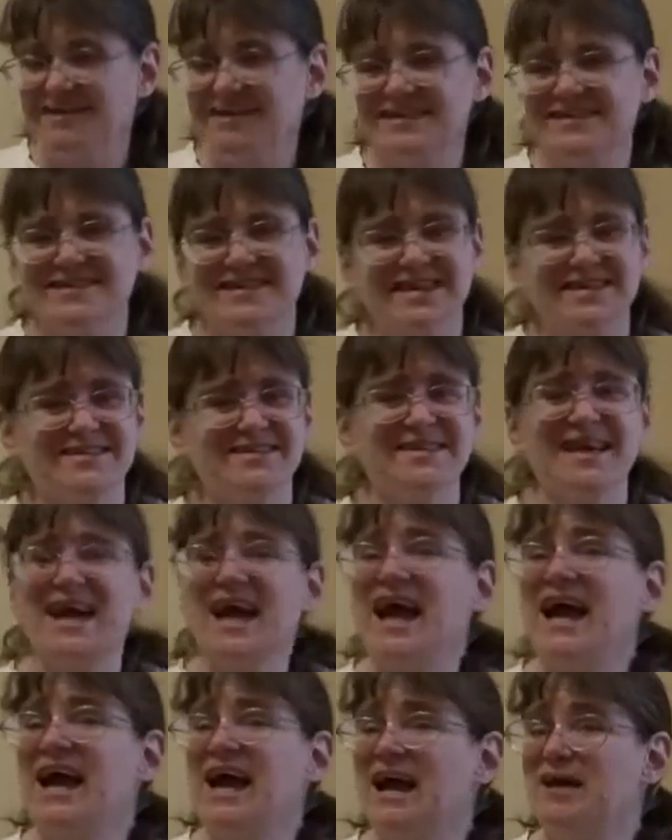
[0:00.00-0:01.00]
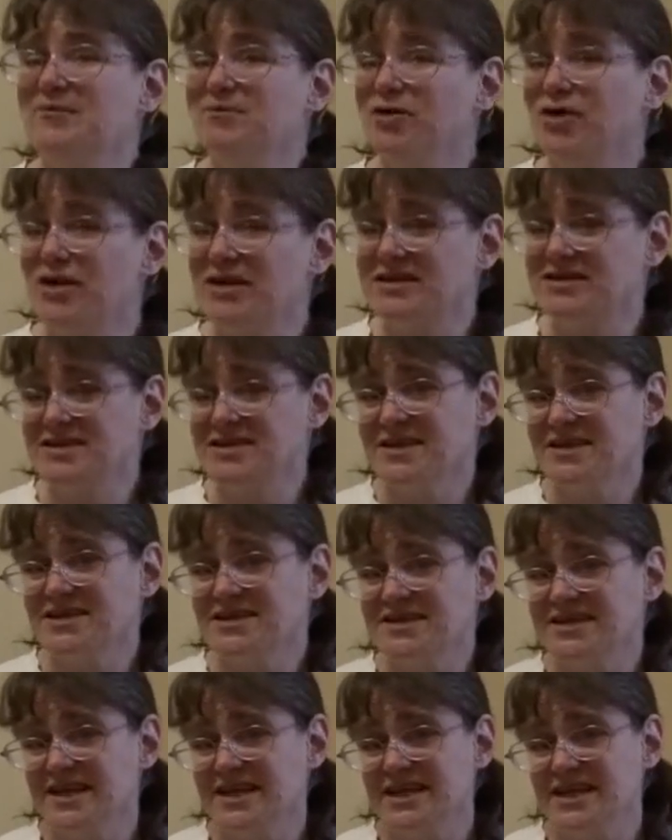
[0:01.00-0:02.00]
would just like to say I am going to
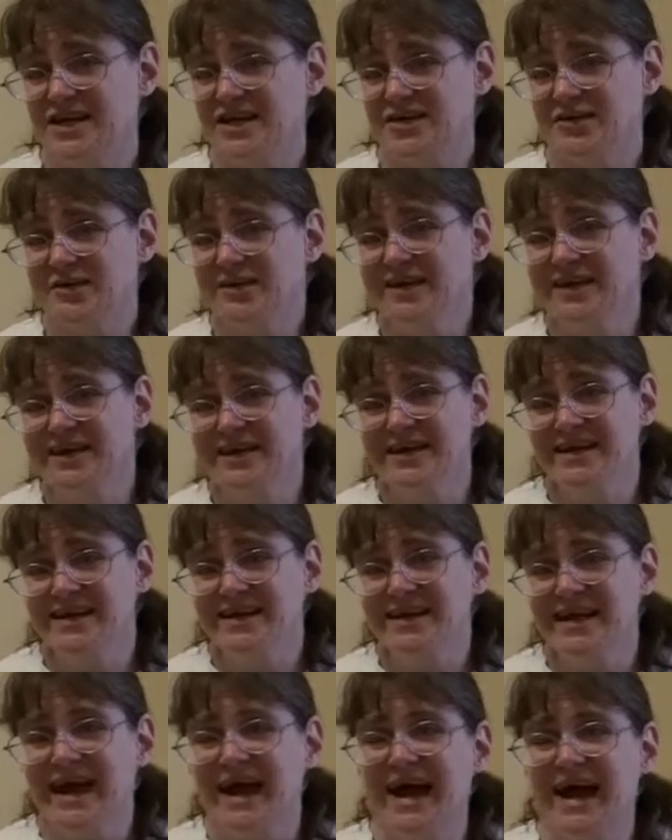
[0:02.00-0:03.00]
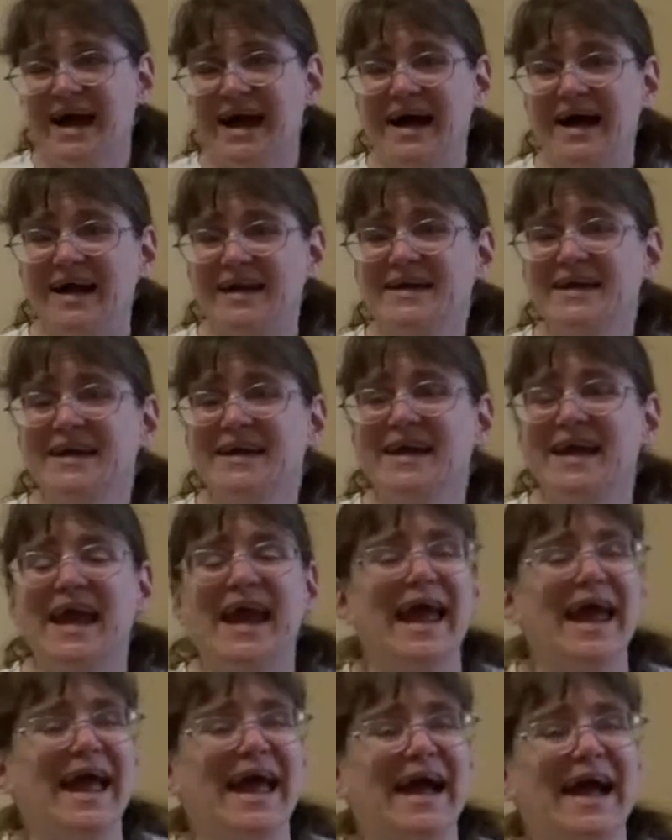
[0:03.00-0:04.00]
continue on,
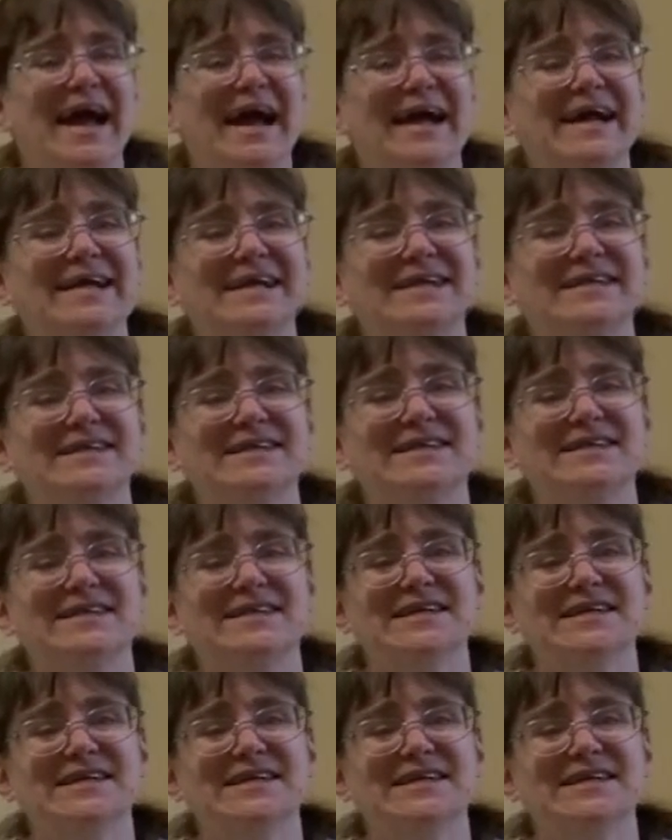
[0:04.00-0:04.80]
and